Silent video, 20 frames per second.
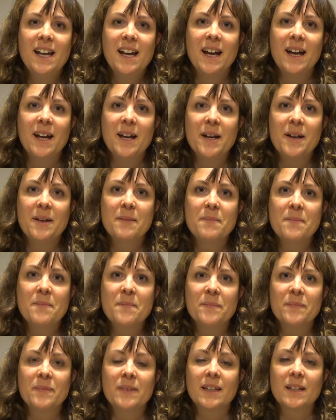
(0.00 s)

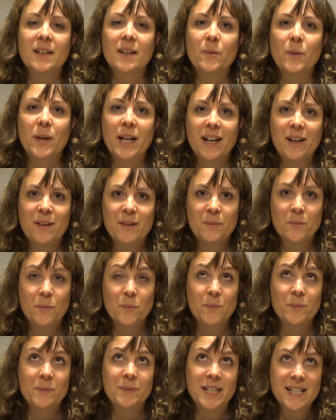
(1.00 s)
When I
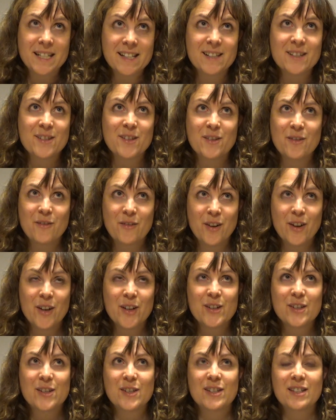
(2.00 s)
listened to the
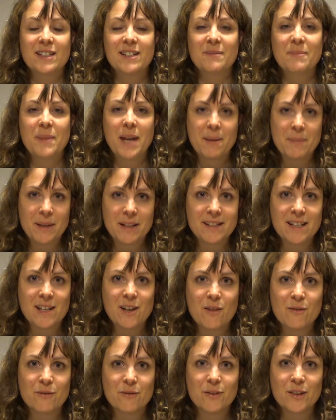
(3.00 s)
first PMLD
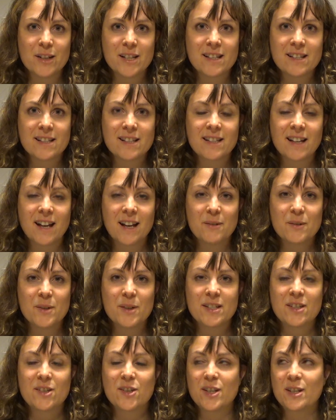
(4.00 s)
conference, I
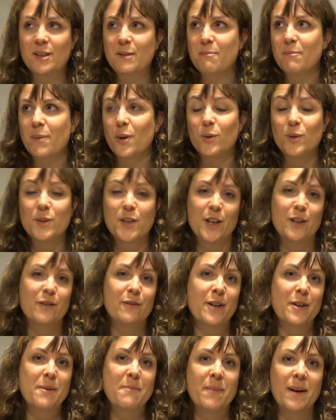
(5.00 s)
was just bowled
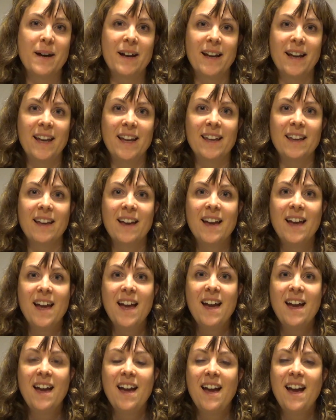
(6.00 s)
over by
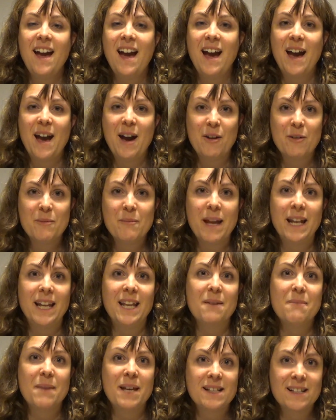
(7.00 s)
how
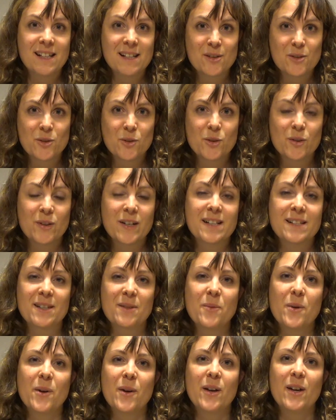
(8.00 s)
many amazing stories
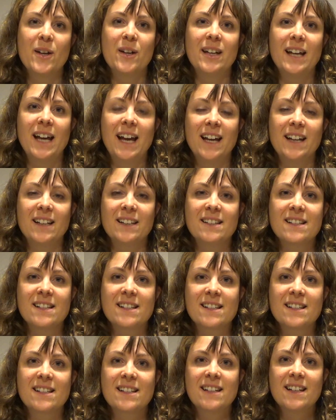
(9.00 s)
there were
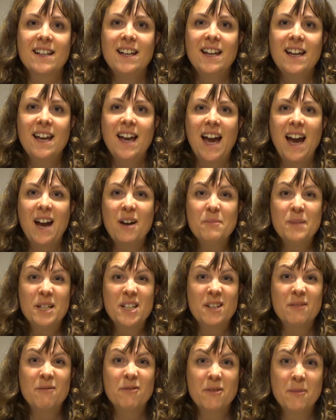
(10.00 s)
and how
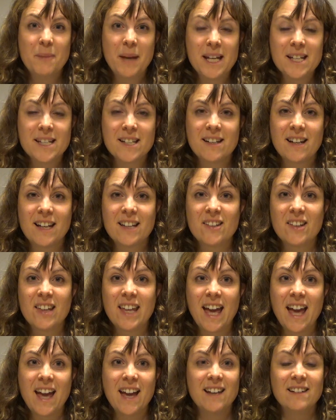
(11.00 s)
much information I could
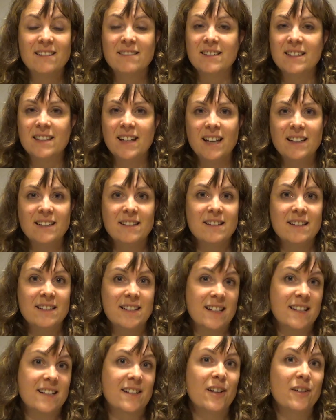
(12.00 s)
get and
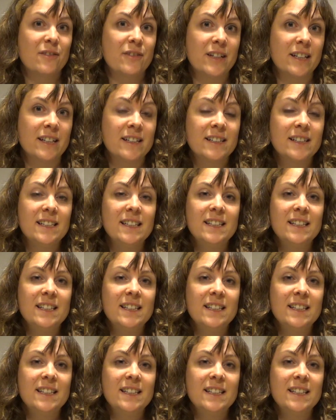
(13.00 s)
discover,